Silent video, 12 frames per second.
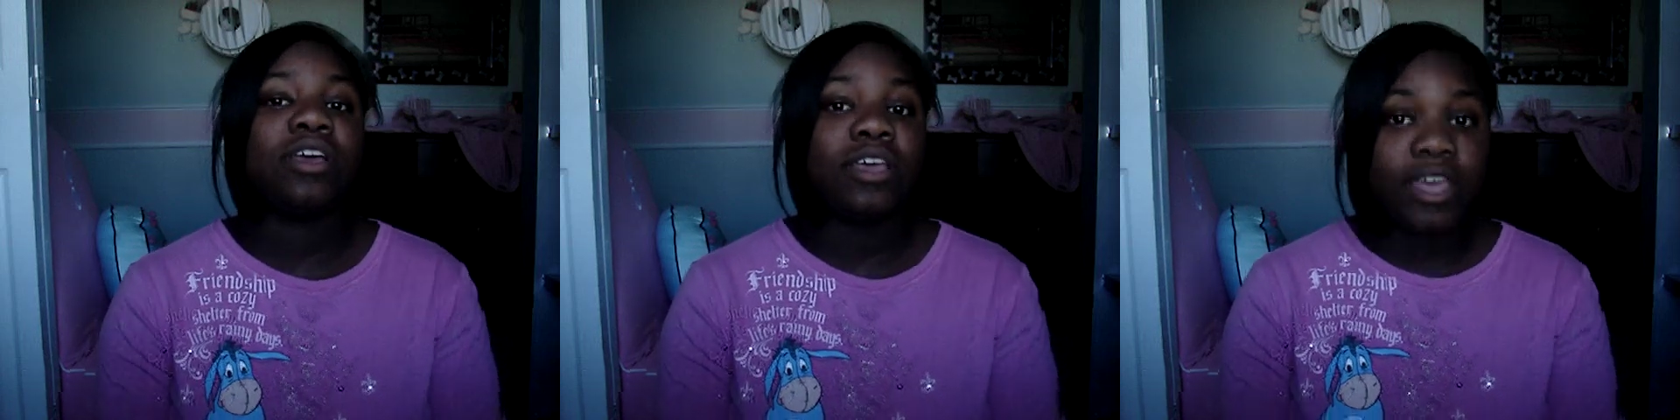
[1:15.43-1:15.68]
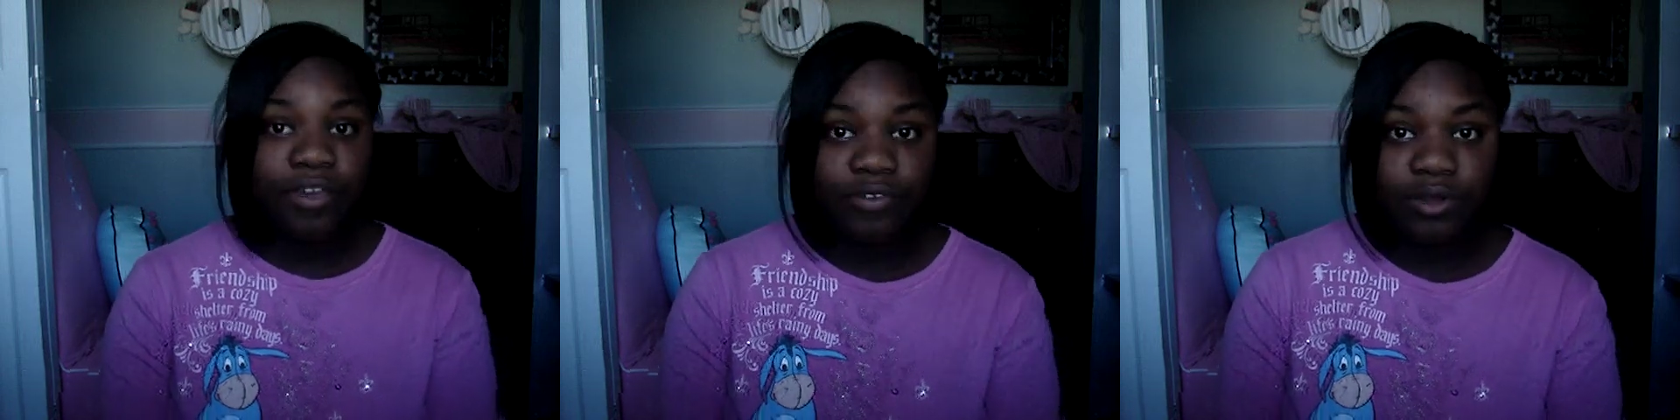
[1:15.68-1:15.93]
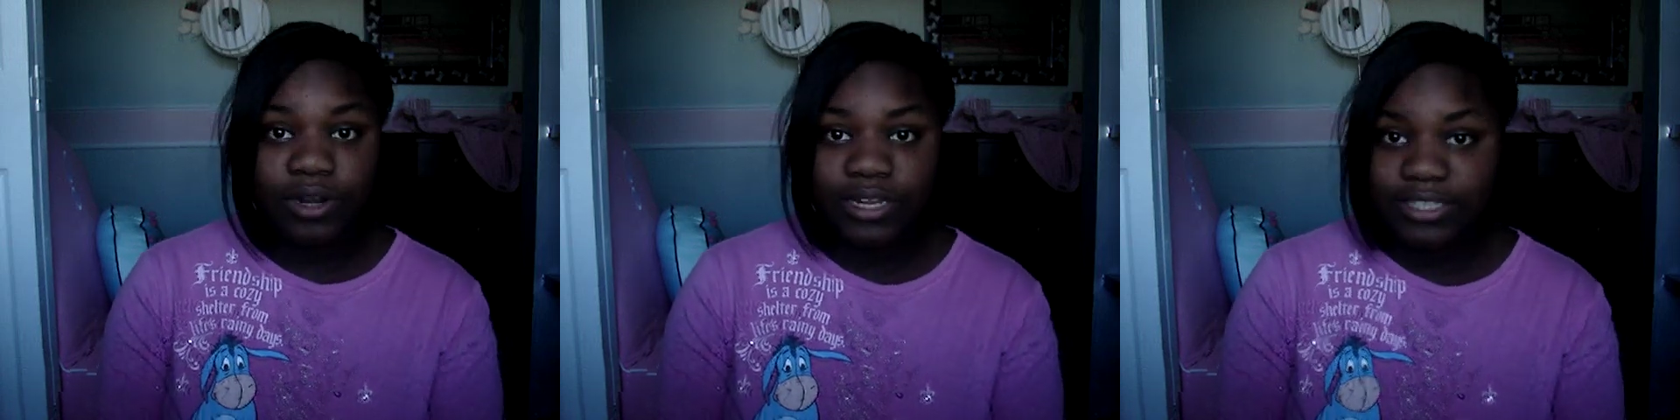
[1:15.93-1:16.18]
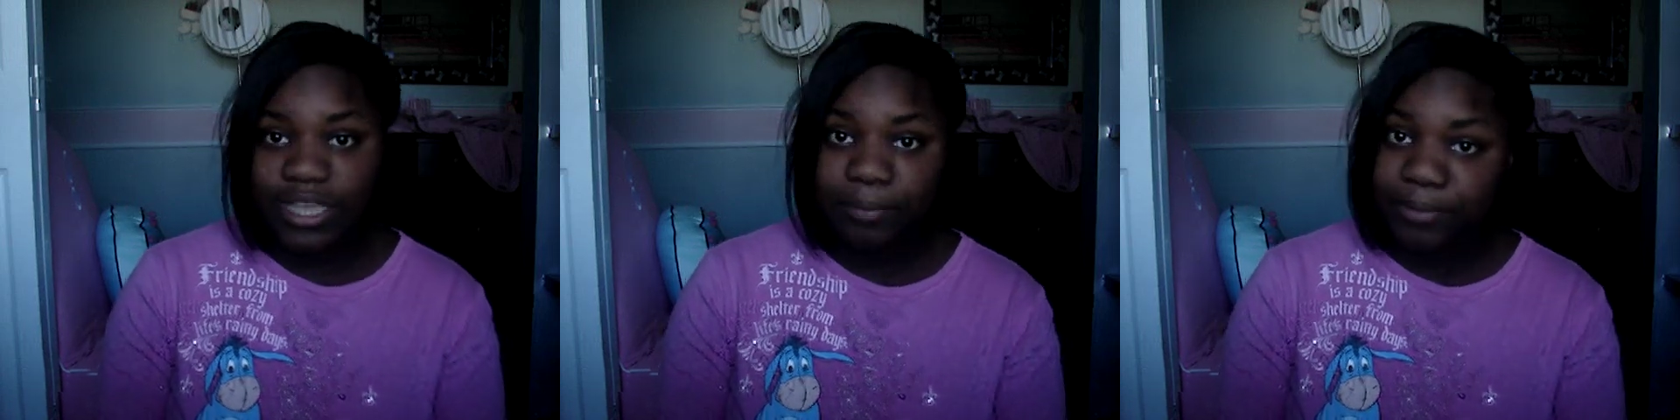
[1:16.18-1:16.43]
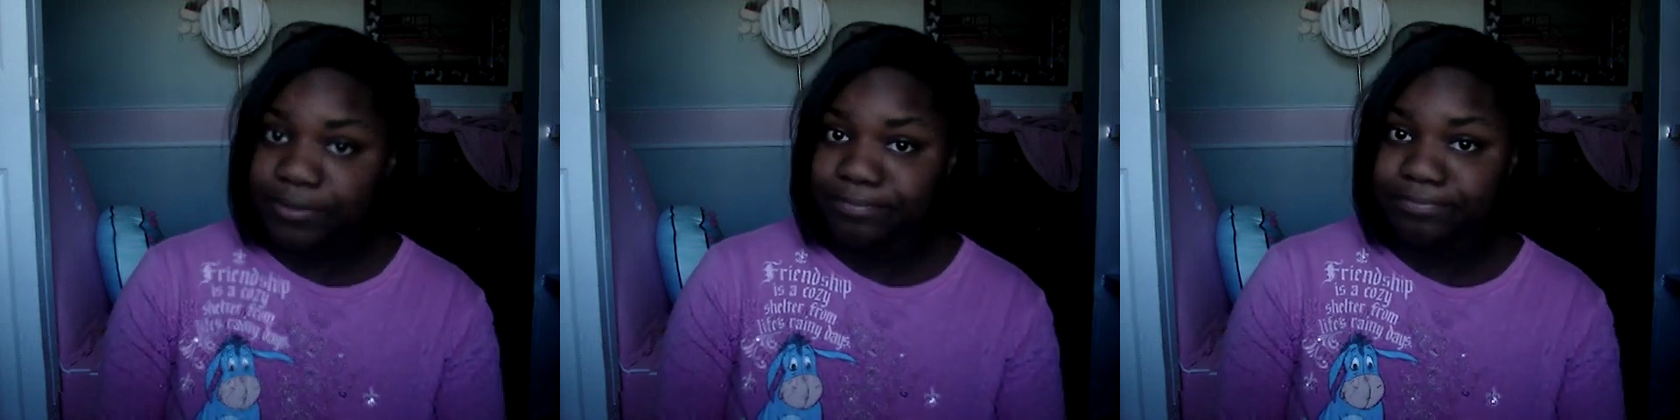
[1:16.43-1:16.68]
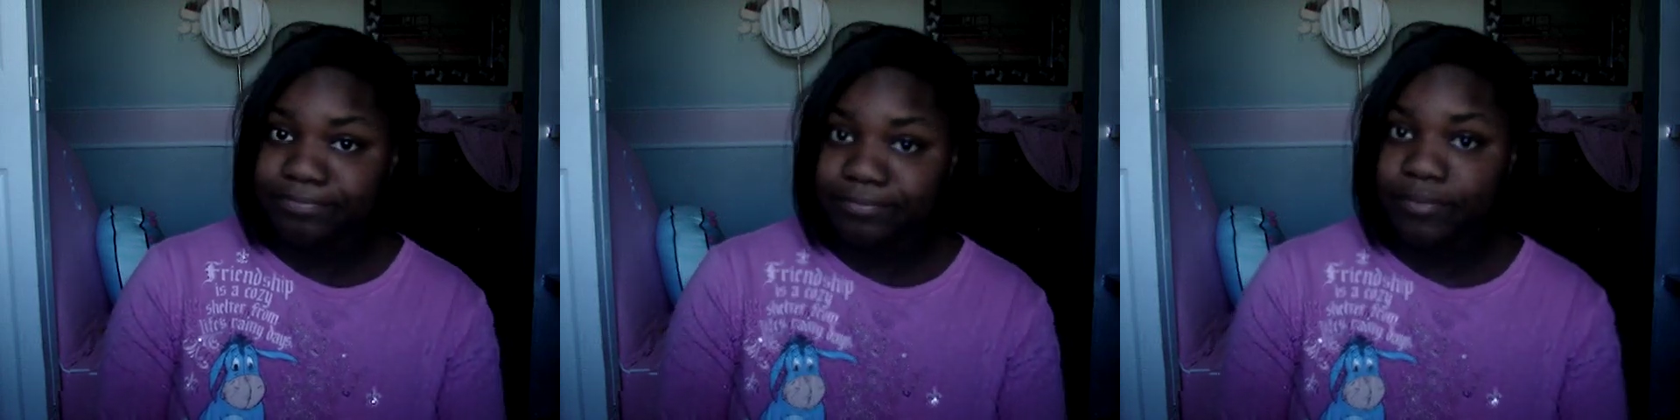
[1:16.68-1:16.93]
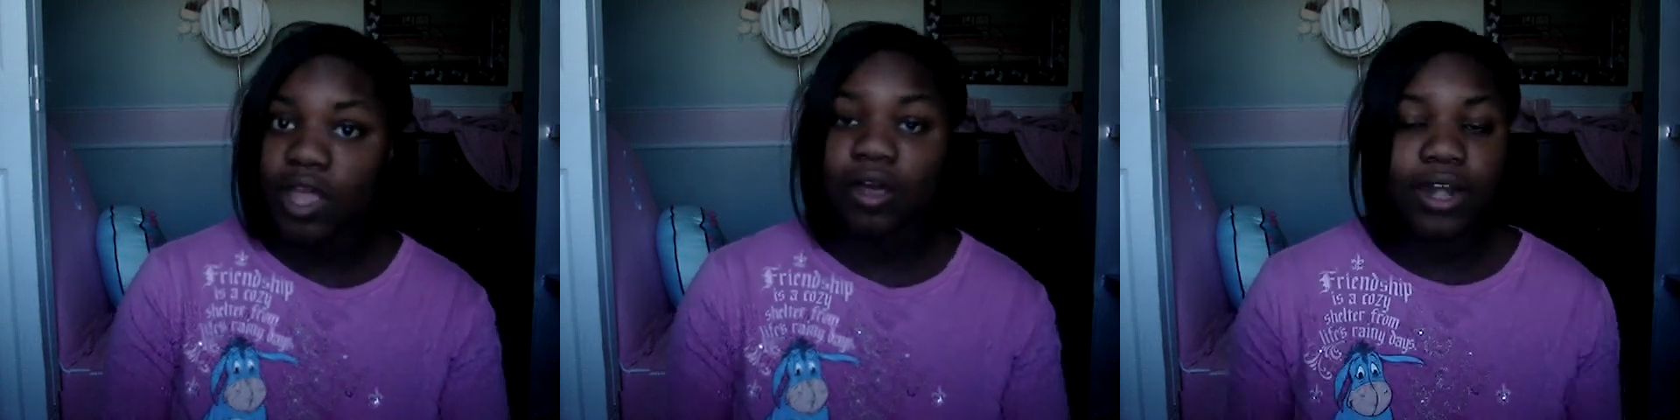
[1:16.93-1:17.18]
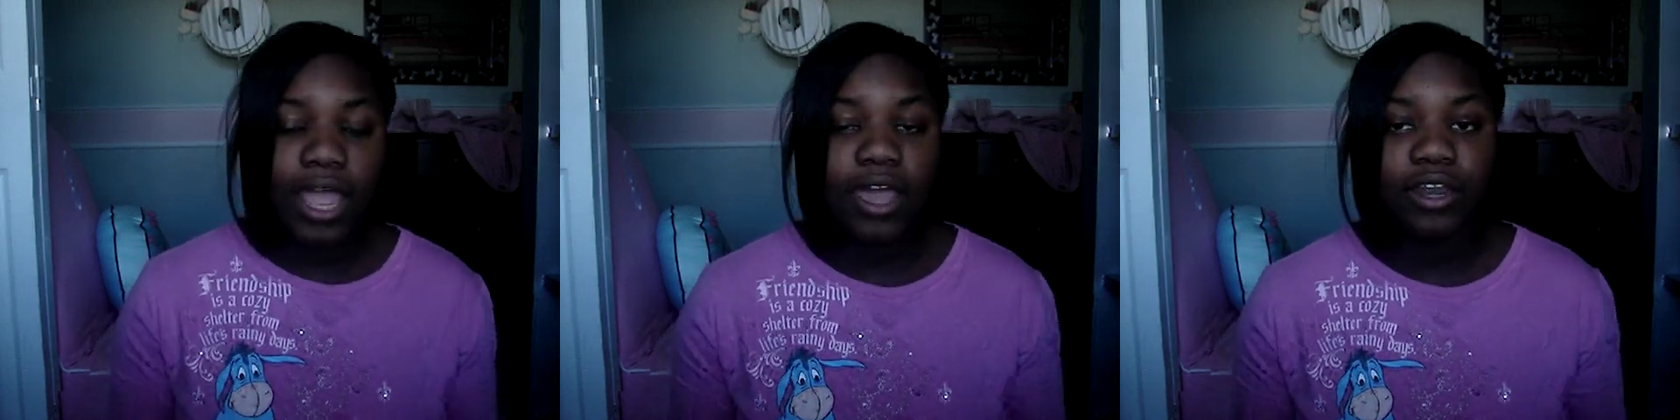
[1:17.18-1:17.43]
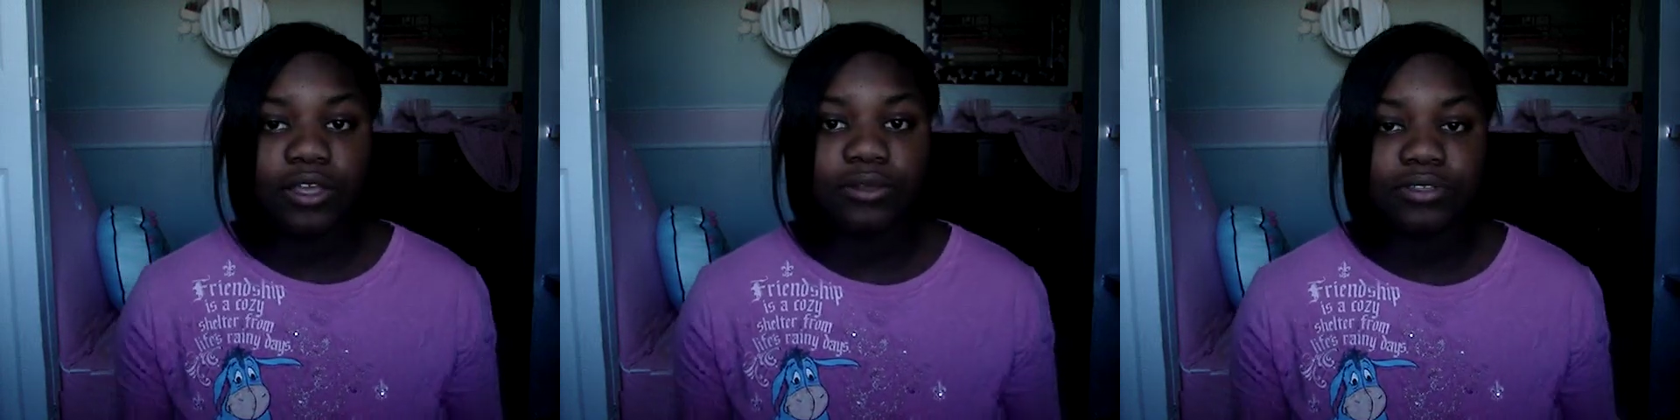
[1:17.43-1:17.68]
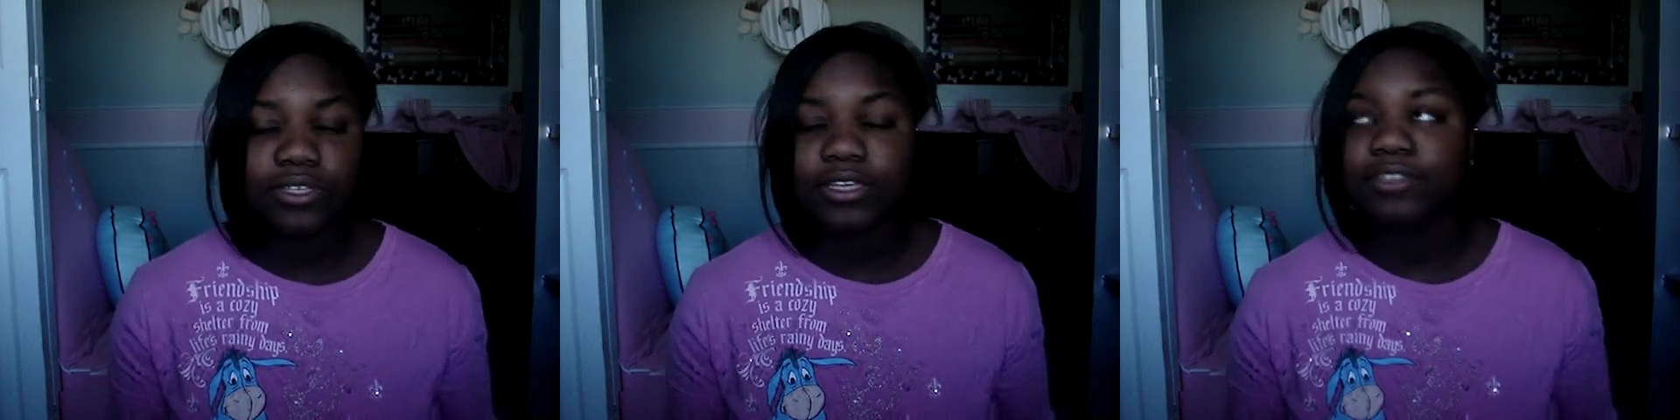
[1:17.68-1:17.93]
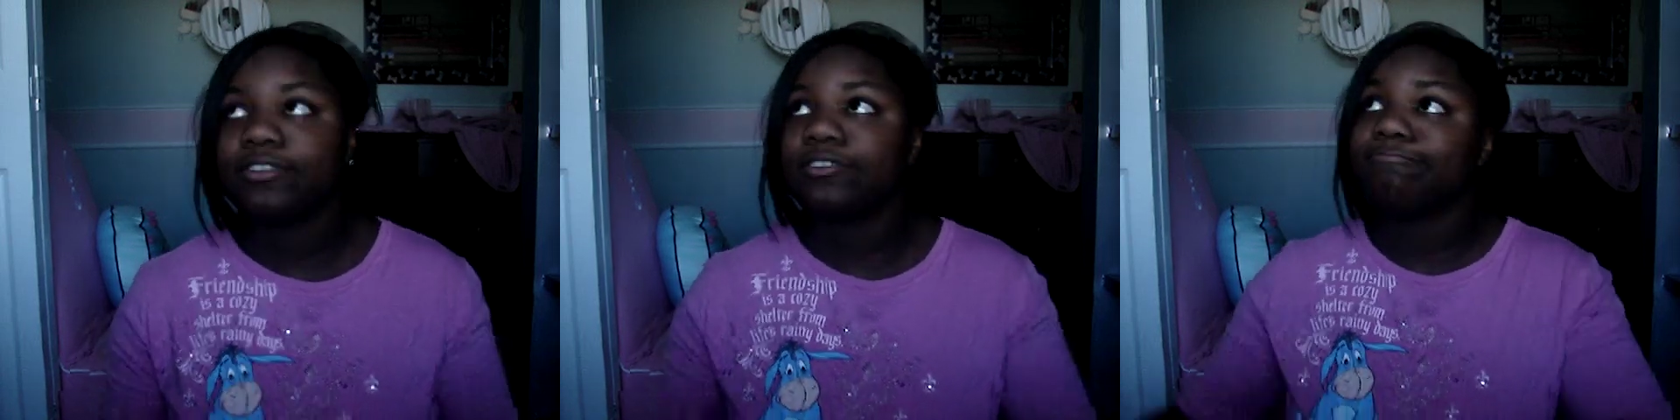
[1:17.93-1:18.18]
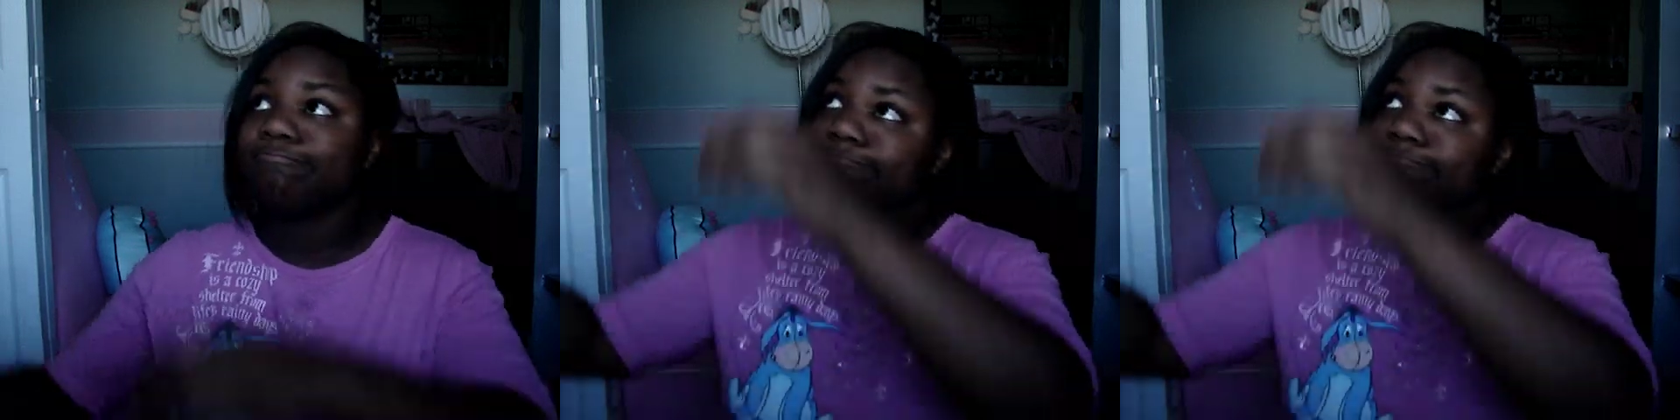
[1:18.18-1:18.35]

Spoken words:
could give you an example on how to use these.